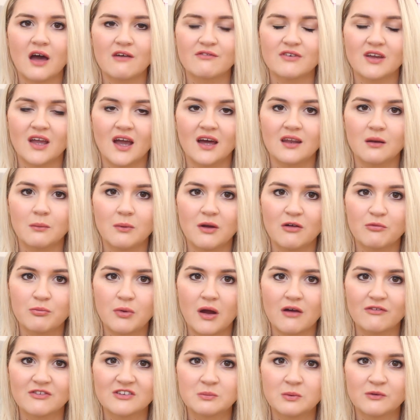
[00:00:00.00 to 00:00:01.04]
having had a bit of
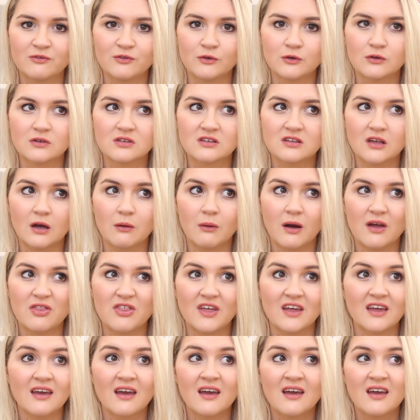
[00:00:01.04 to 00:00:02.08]
breakfast before. So I
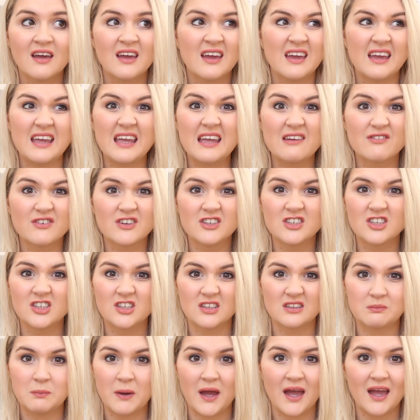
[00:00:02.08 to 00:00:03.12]
think even
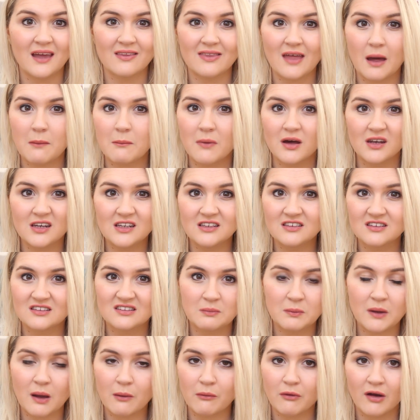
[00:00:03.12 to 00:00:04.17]
just paying that money just
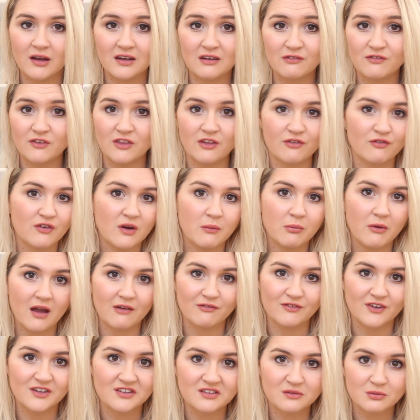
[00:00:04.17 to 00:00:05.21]
to be upgraded for the free
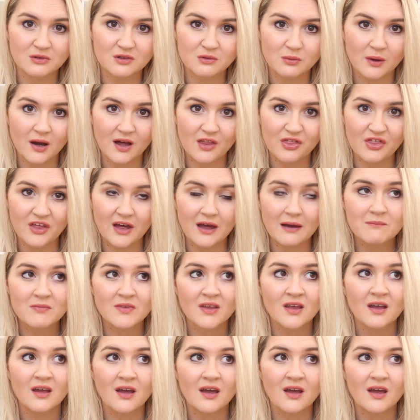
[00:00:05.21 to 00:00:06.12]
breakfast was worth it.